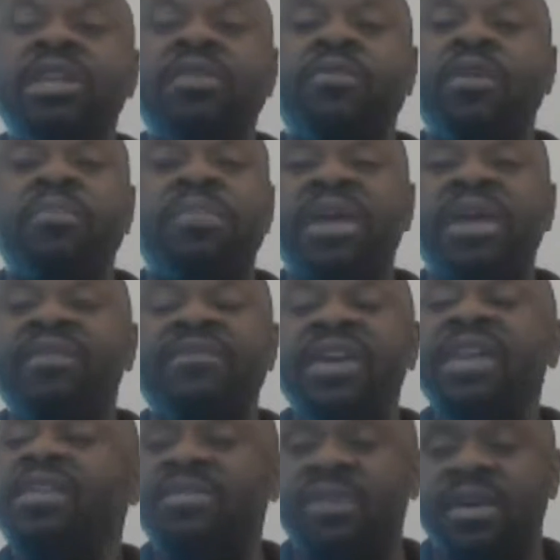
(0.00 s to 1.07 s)
we need to repent
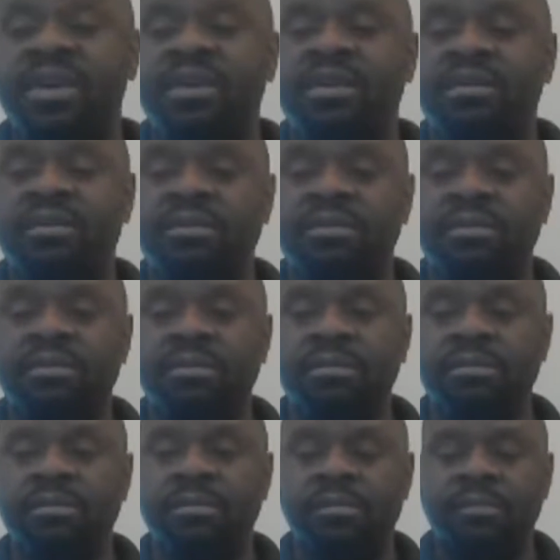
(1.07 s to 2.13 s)
of anything.
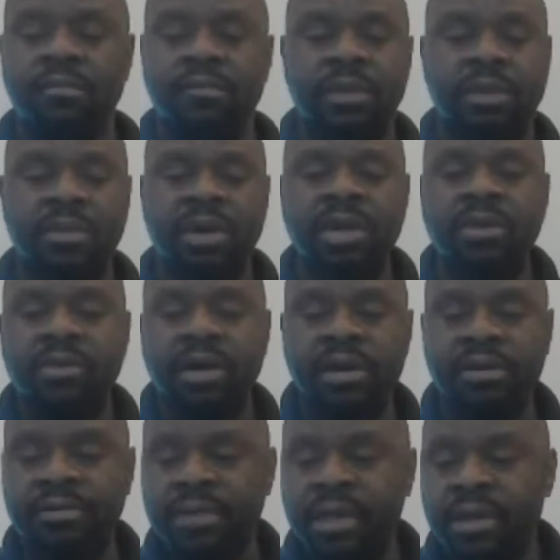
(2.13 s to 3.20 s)
But
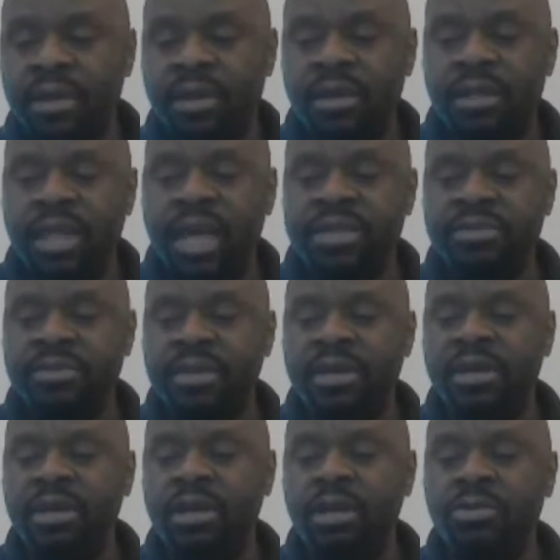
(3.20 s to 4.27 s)
anyway, that's
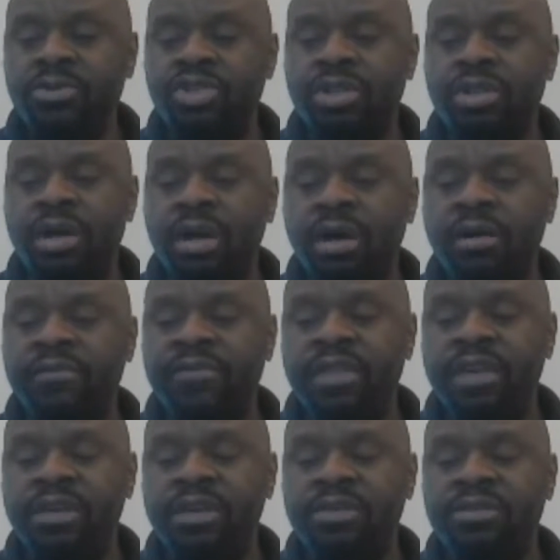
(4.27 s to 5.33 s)
the conclusion
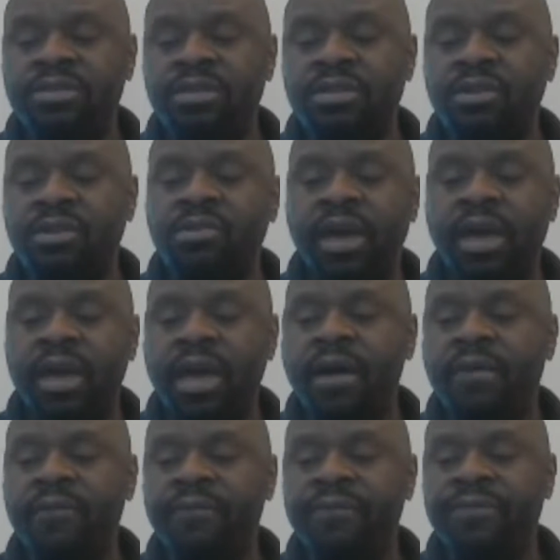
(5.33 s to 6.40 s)
of this Google
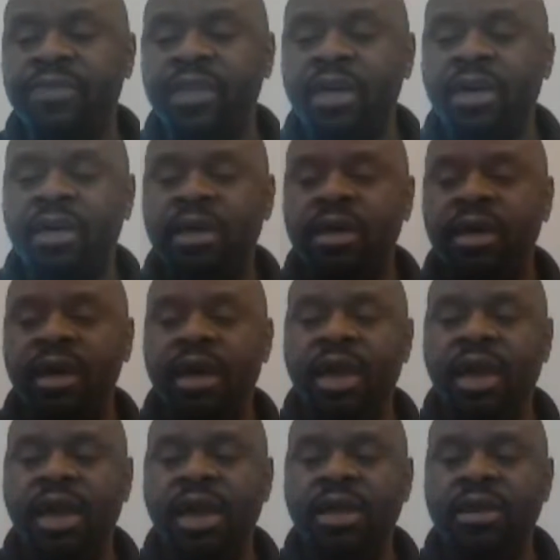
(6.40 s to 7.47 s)
Hangout.
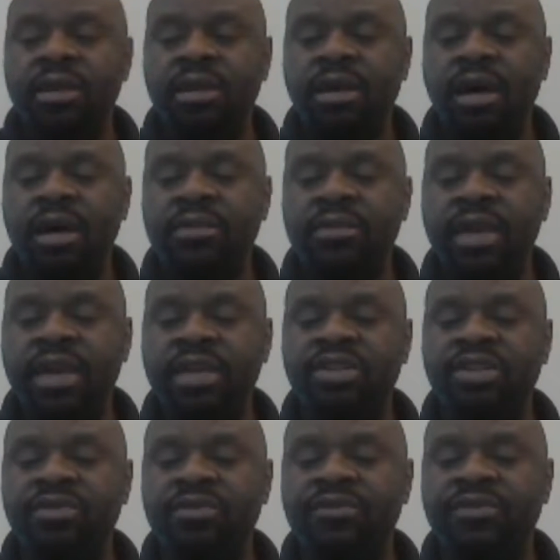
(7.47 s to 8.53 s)
And
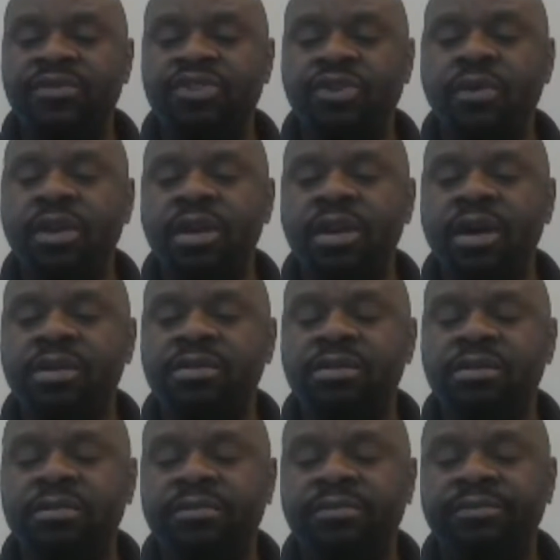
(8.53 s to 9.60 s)
thank you for joining us.
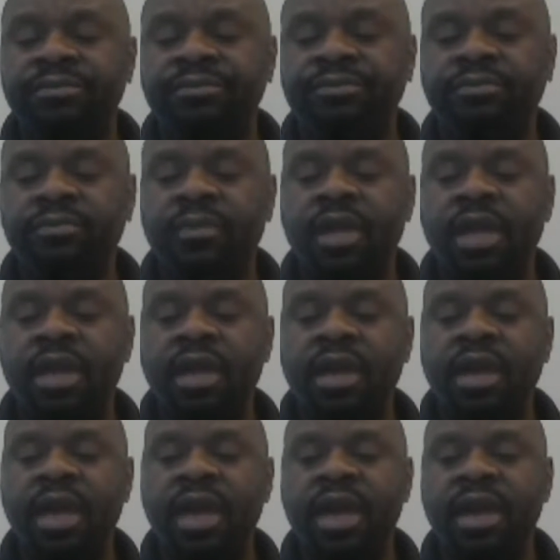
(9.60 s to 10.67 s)

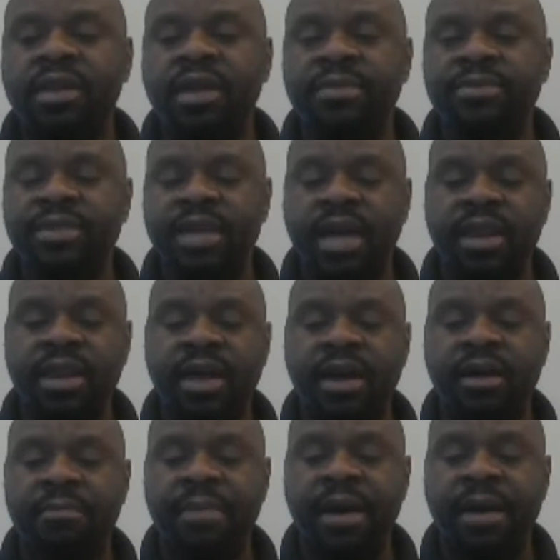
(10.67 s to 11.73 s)
And I'm signing out.
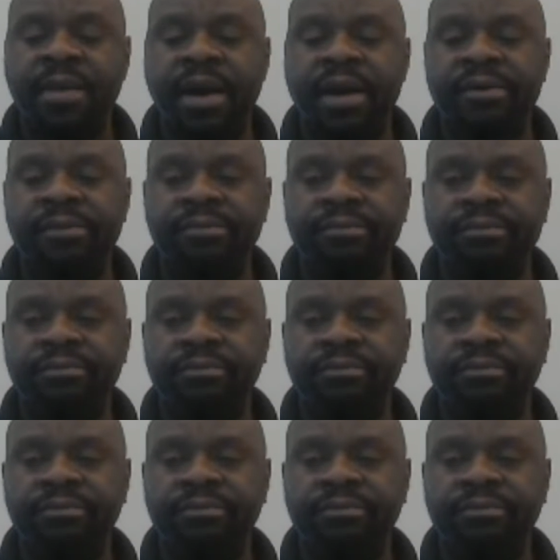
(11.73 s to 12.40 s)
Bye-bye.